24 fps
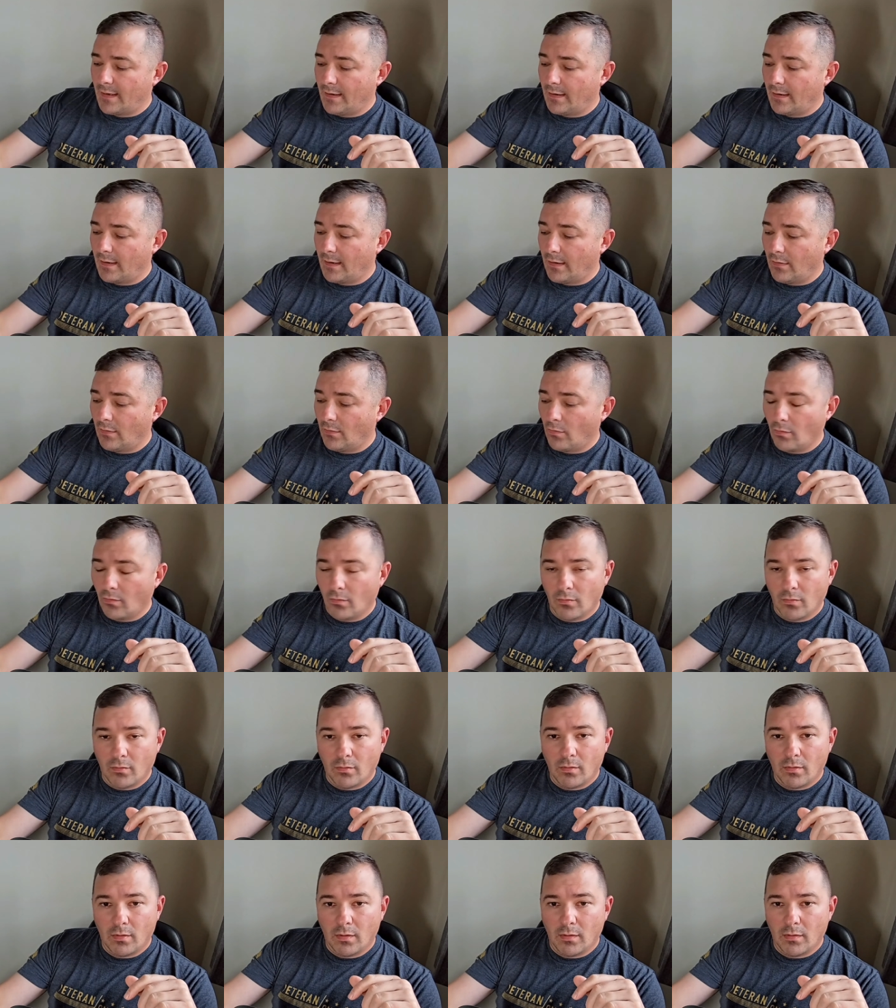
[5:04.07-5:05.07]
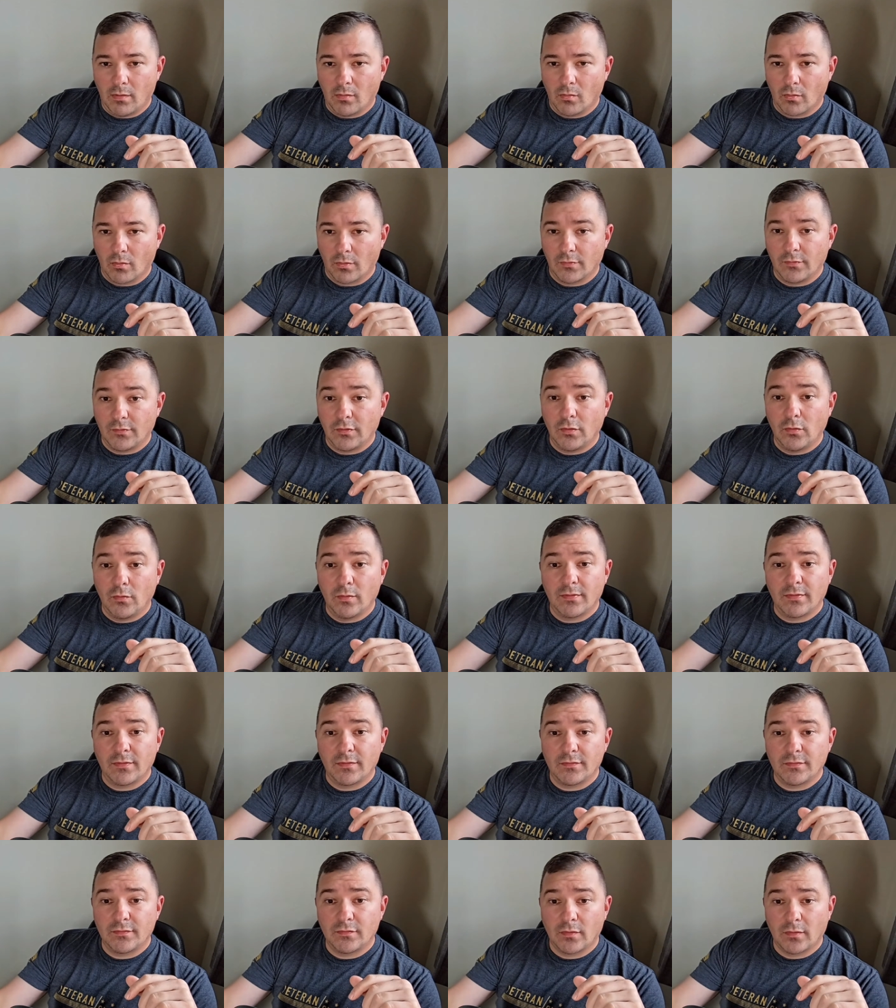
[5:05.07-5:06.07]
I ordered 2 with the
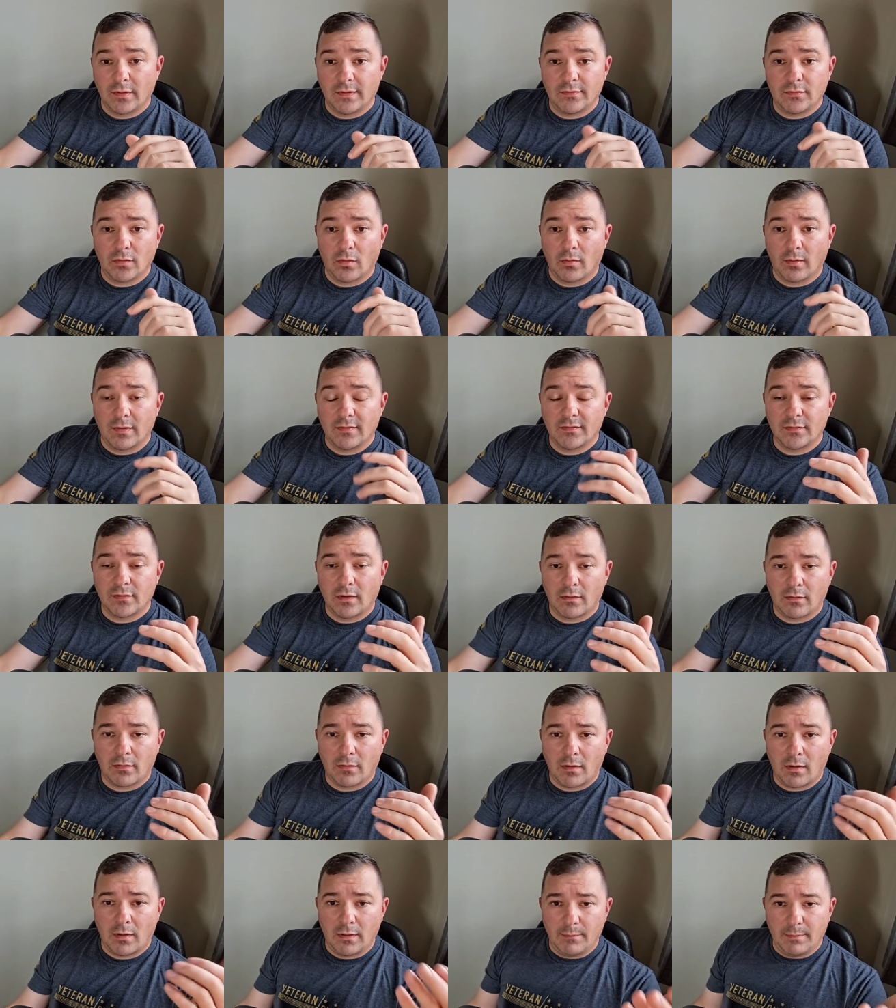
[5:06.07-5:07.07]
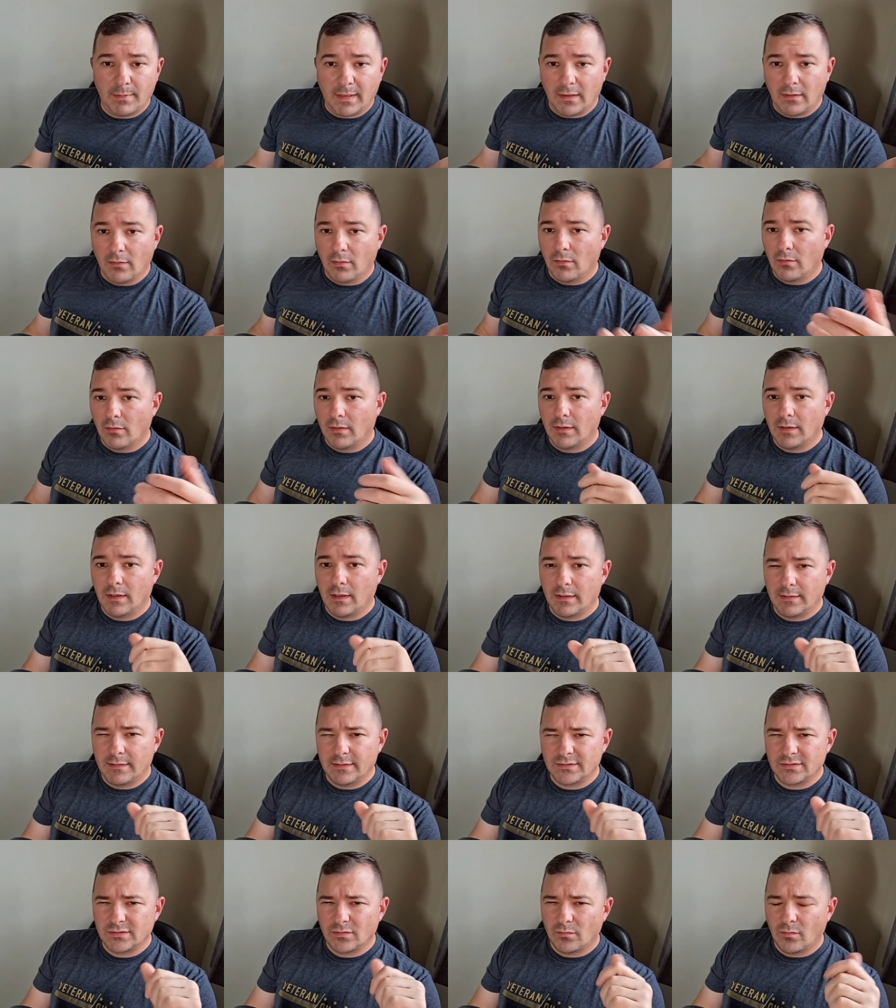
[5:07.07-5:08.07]
screens already soldered on. You paid a little
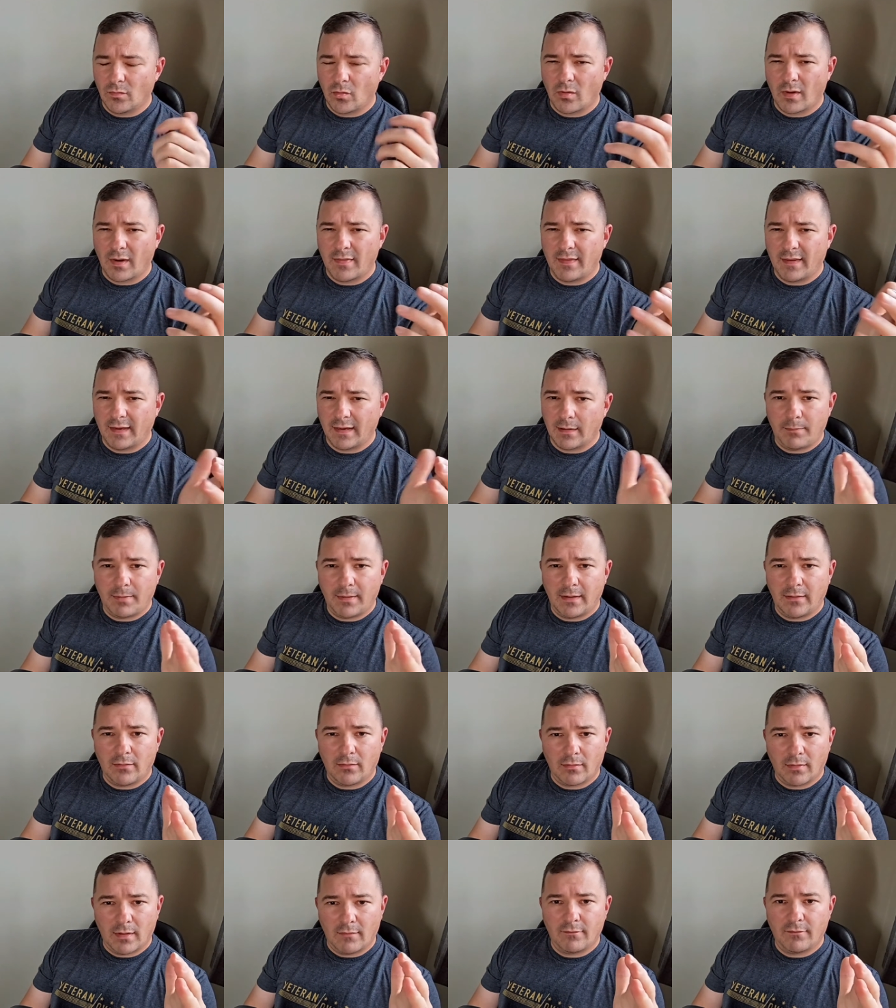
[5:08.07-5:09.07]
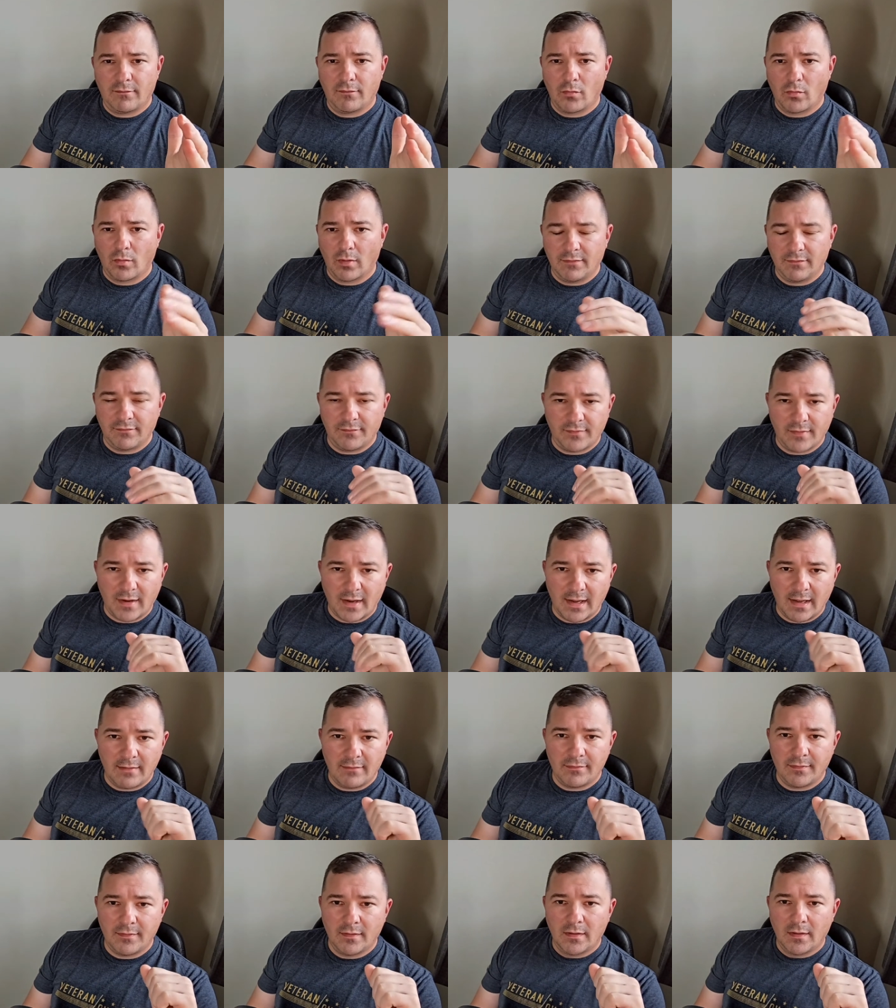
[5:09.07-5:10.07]
additional more. I think I paid around
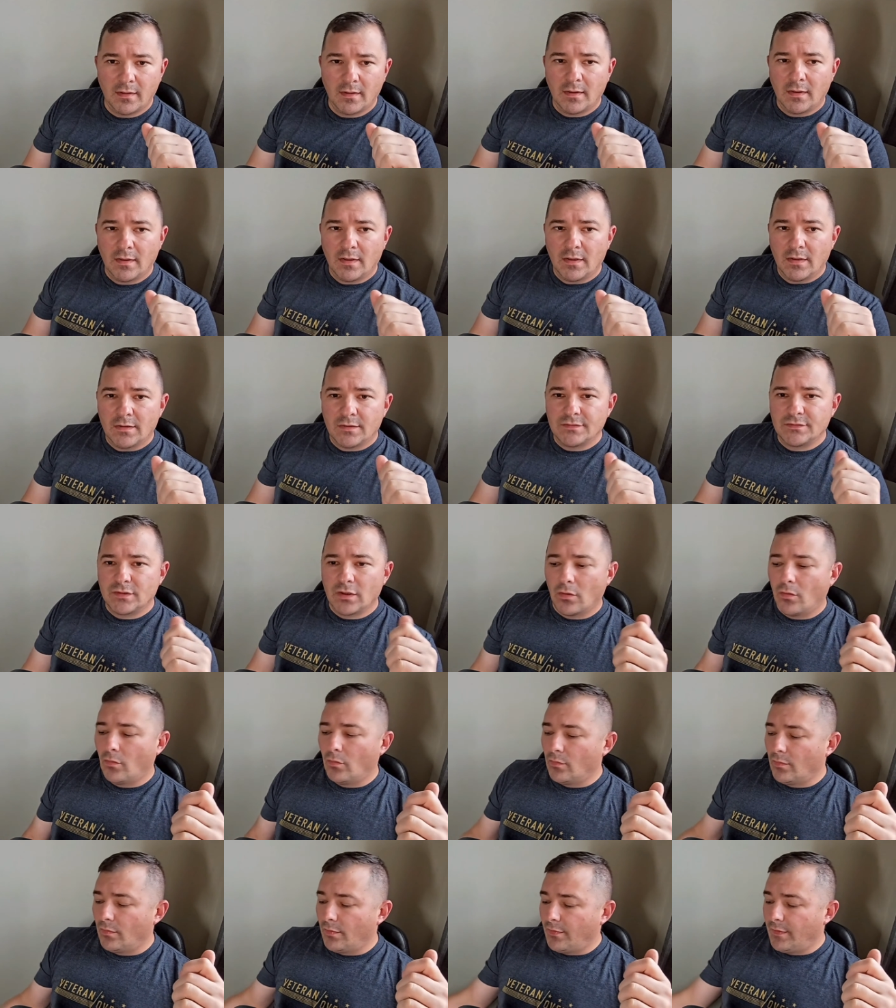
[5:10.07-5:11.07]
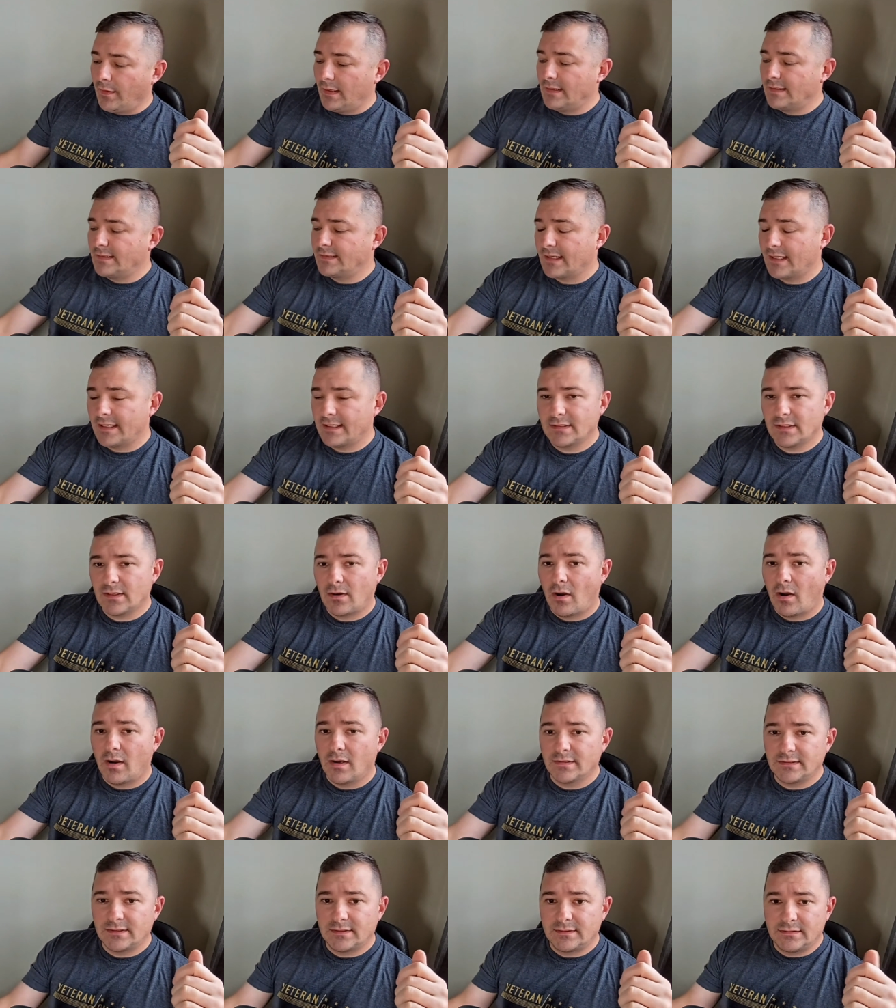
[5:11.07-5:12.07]
$45. So these things
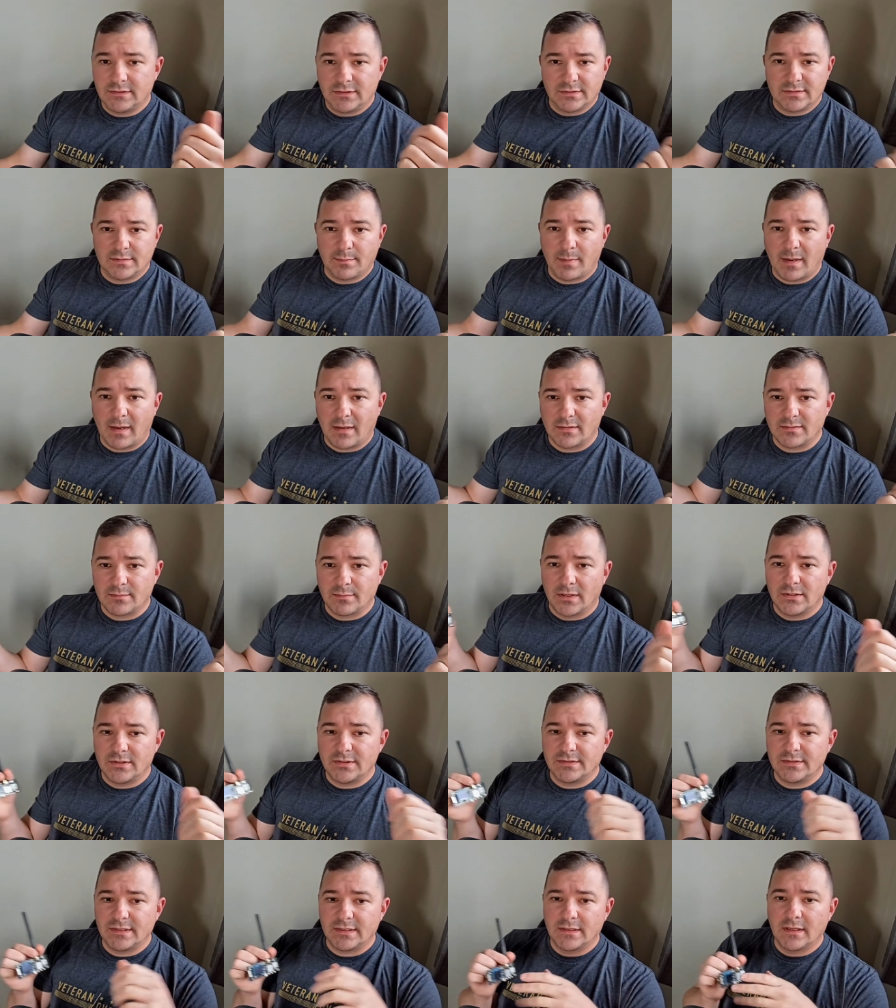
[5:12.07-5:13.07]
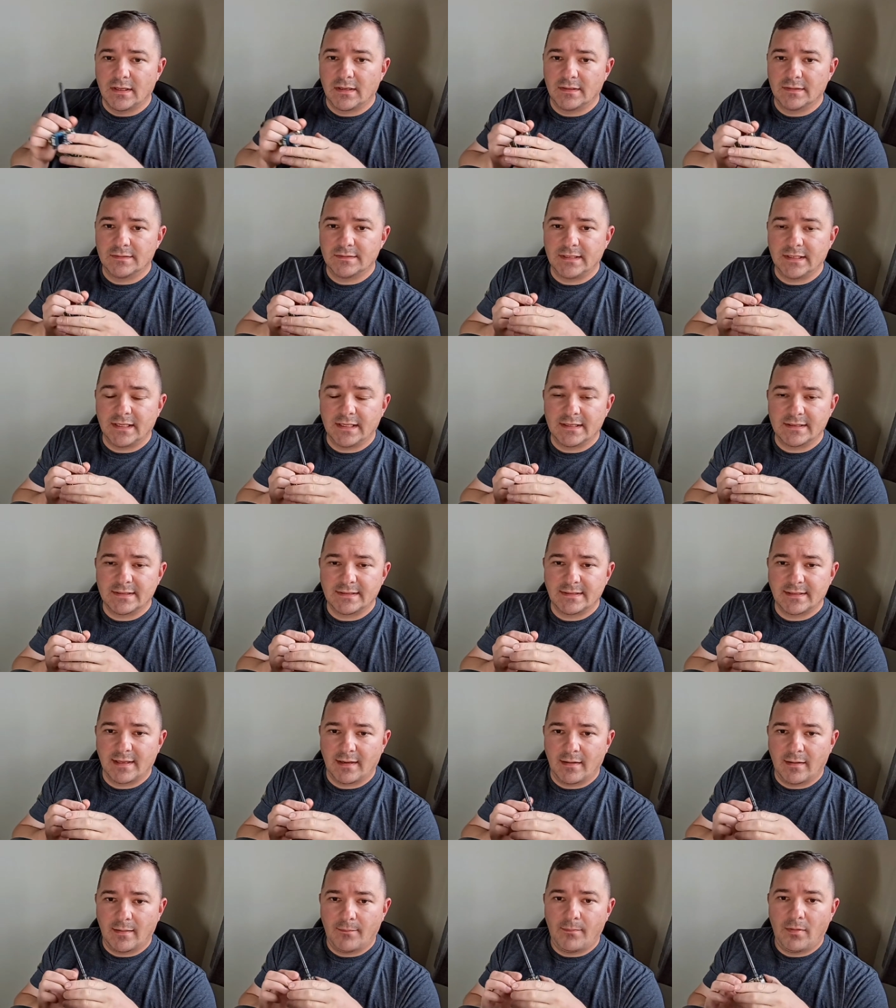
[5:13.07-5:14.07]
cost just about as much as it does to get
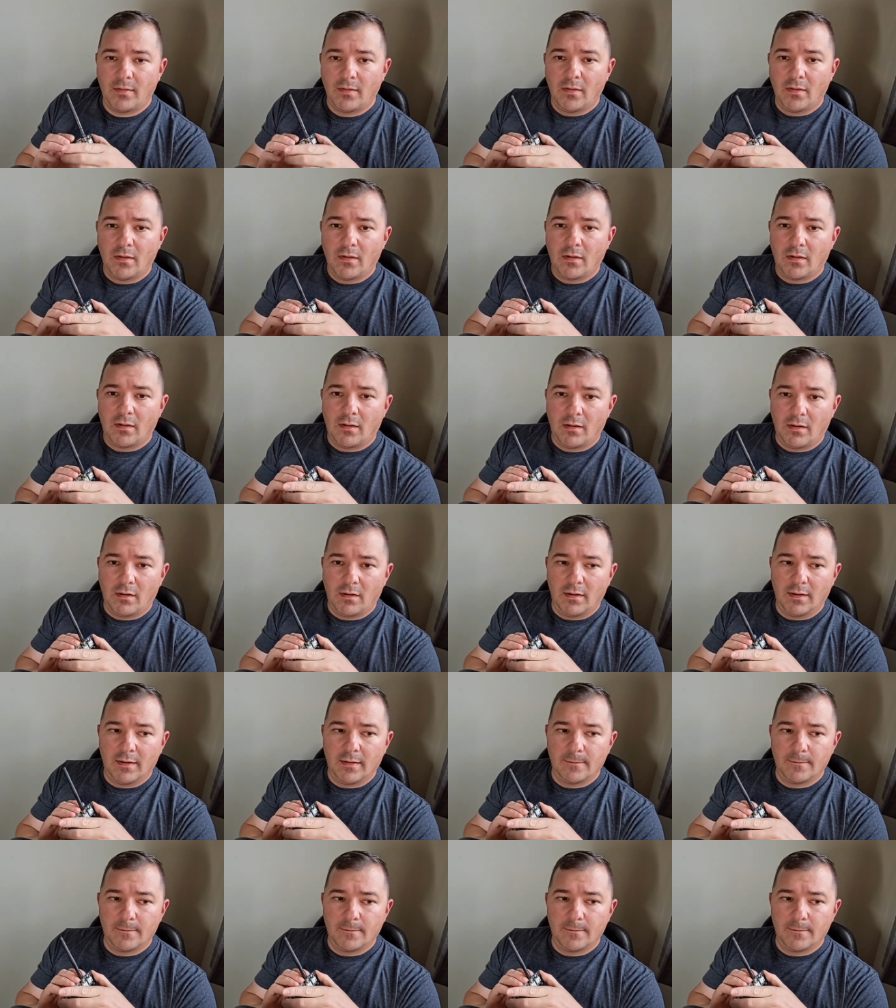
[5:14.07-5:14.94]
set up on